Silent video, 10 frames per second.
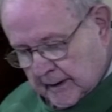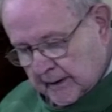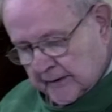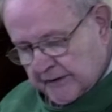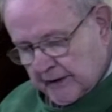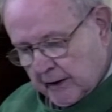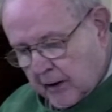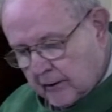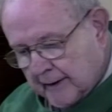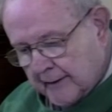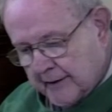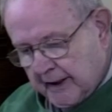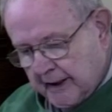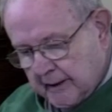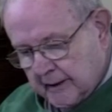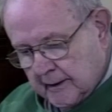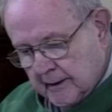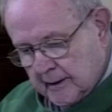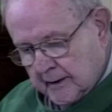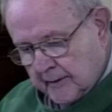Set all liberty,
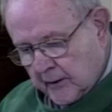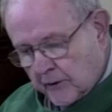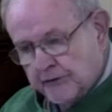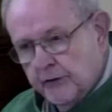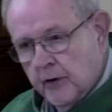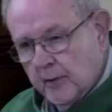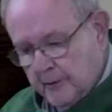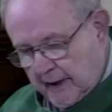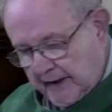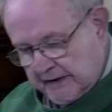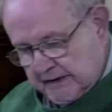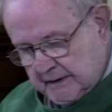those who are oppressed.